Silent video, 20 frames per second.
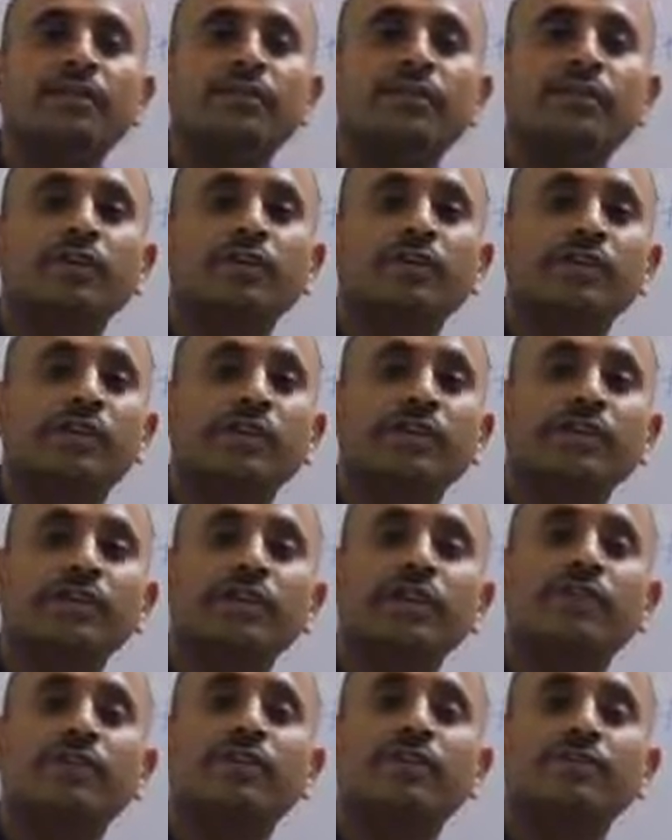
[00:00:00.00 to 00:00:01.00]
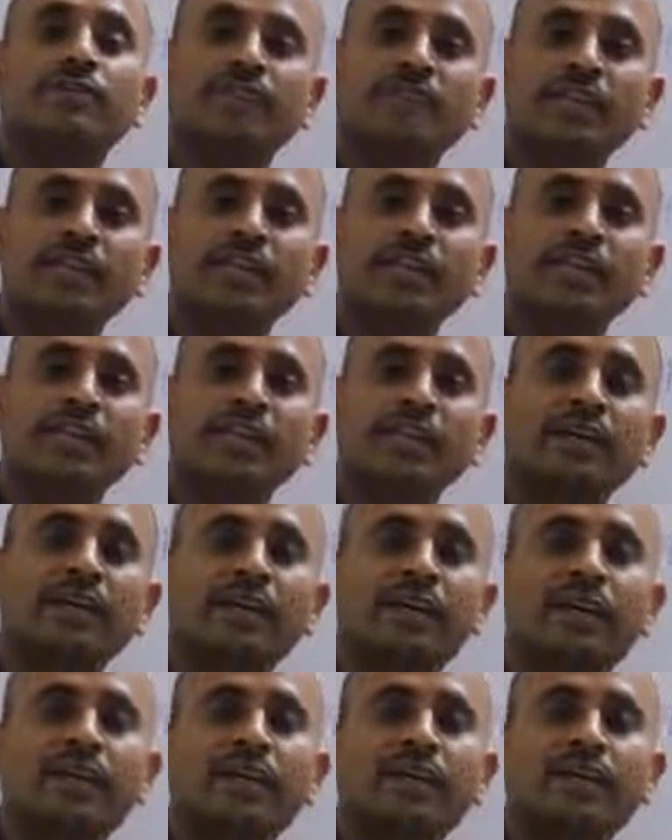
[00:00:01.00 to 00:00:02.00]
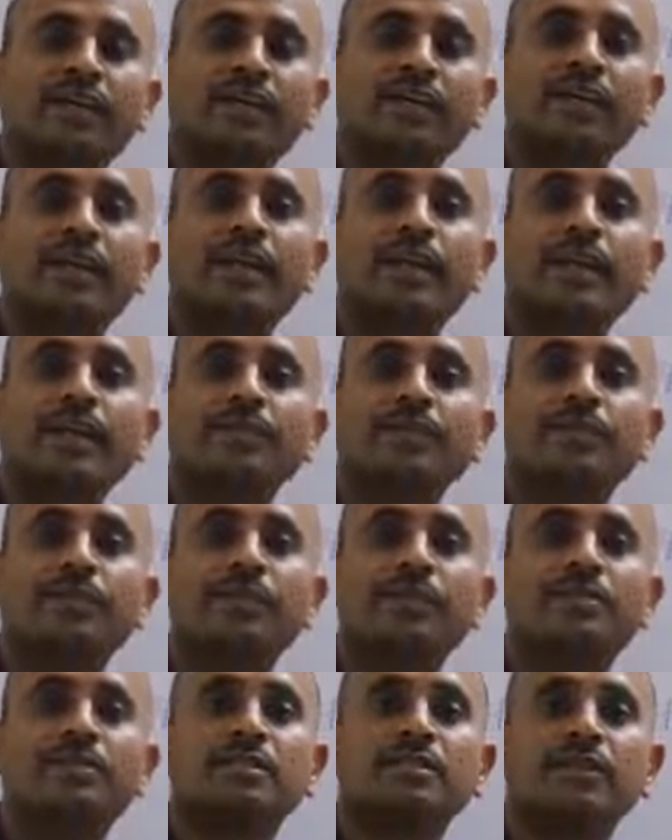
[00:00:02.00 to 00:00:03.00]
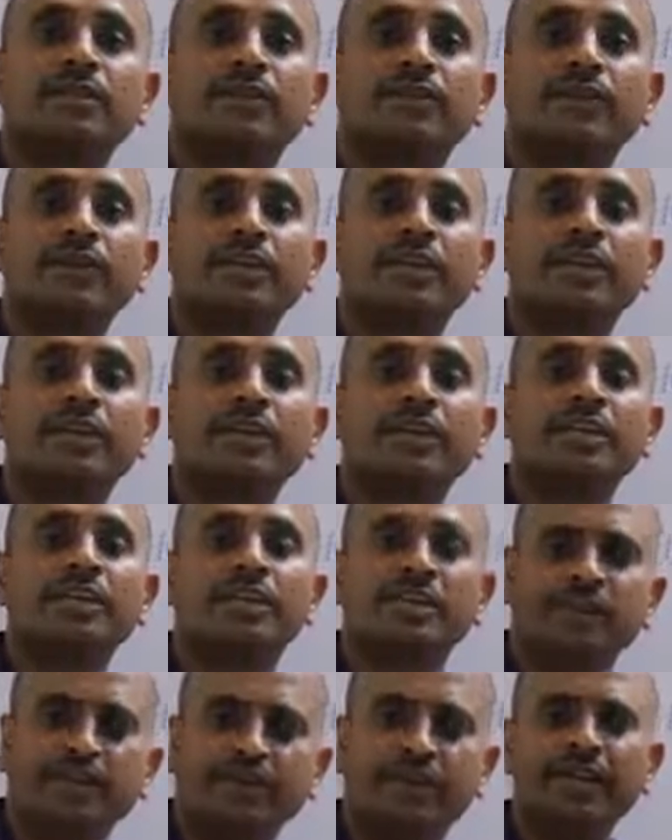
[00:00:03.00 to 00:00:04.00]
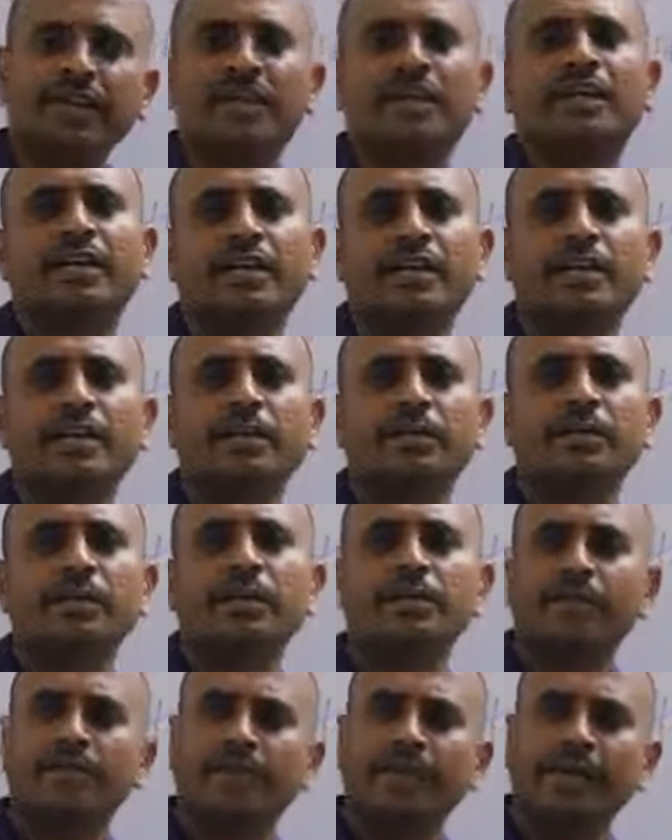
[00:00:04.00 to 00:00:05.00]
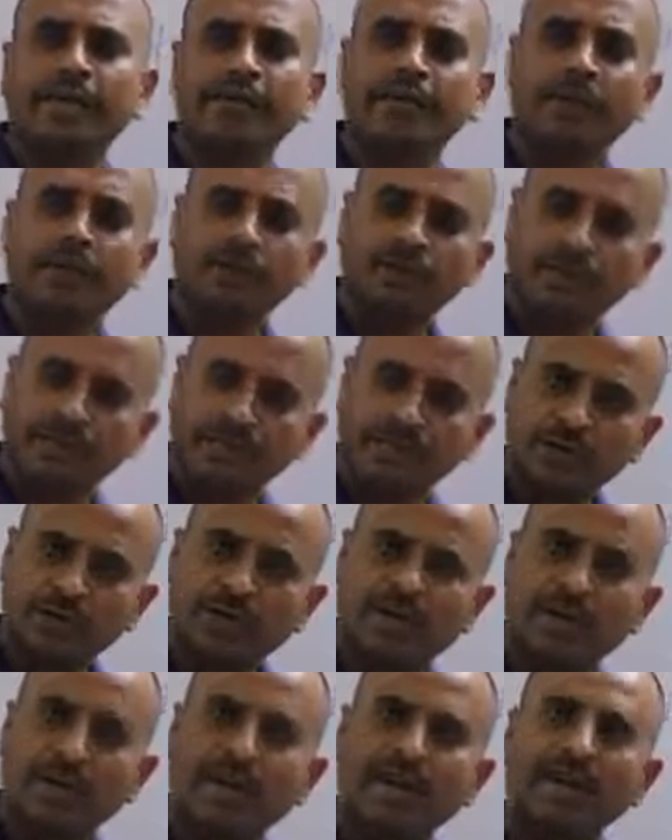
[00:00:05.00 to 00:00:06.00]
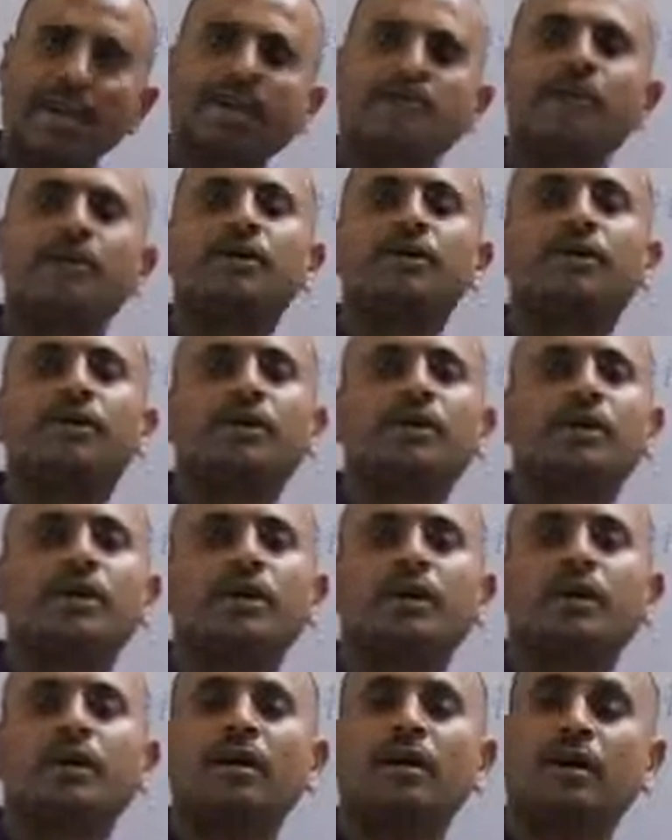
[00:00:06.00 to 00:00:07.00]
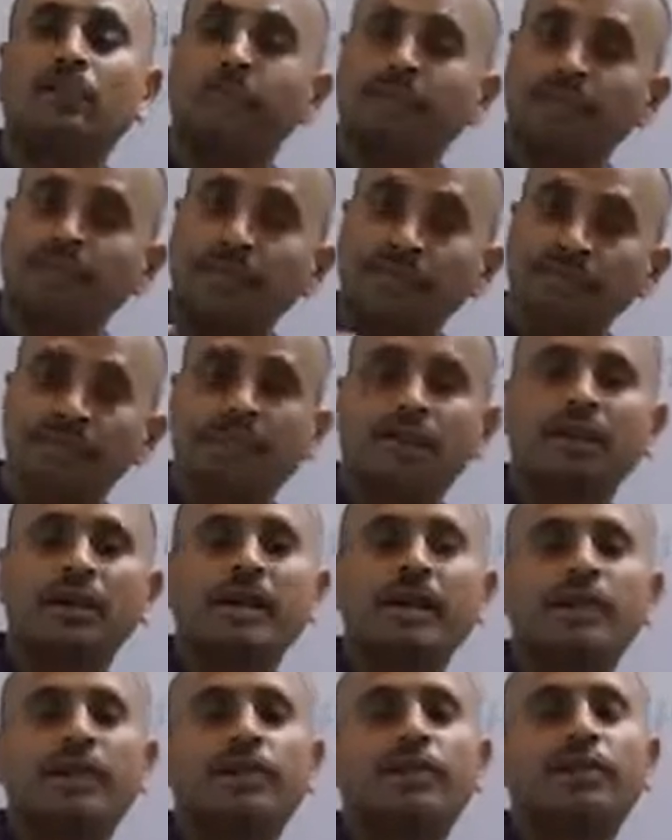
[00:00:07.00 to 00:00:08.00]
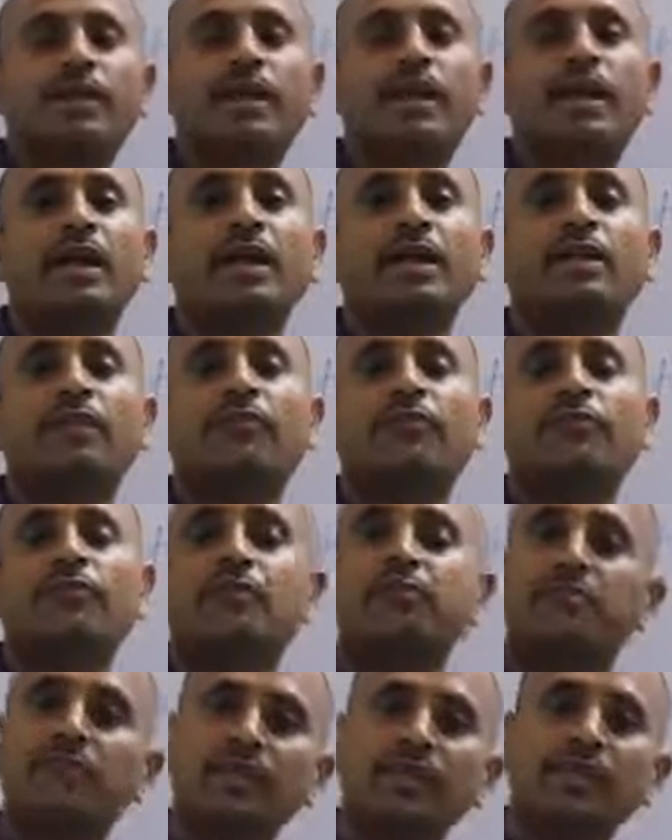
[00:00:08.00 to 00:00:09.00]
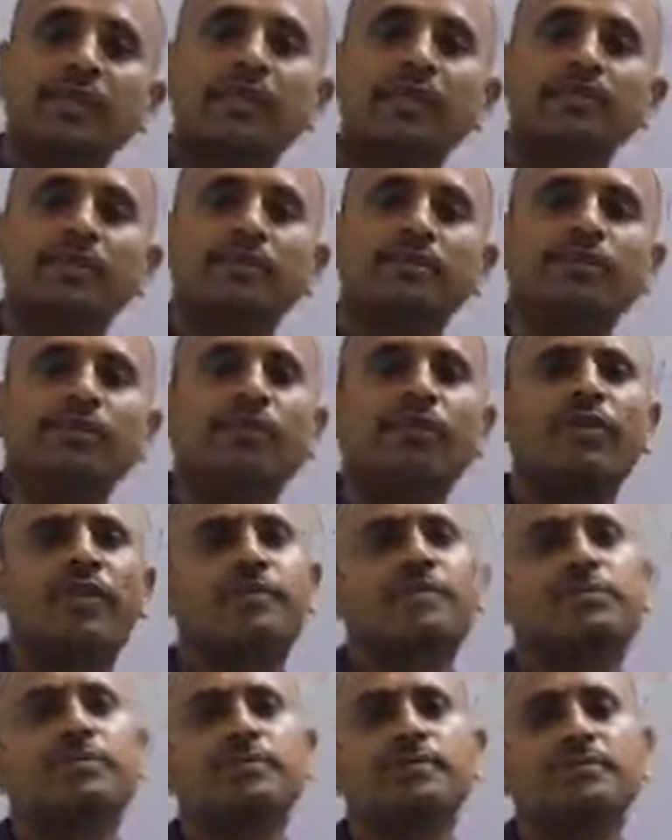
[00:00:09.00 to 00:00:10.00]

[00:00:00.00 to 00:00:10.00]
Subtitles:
we will get the feeling, and we will express that feeling immediately by pulling our hand or by withdrawing our hand from the flame.